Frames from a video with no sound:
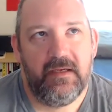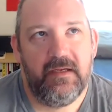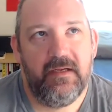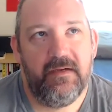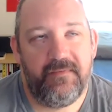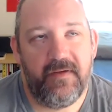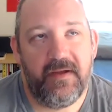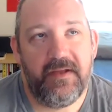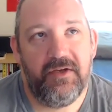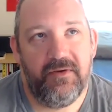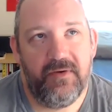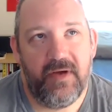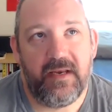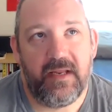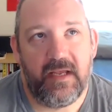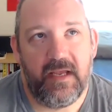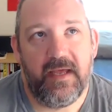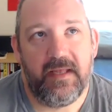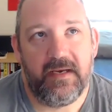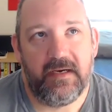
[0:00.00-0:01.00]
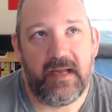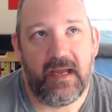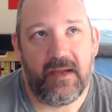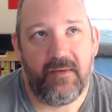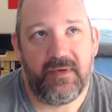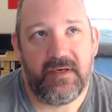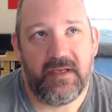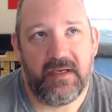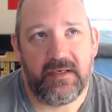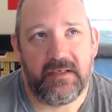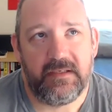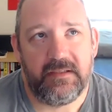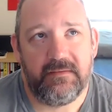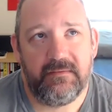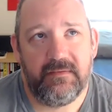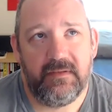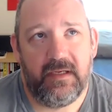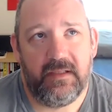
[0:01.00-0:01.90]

if I knew how to edit, I would edit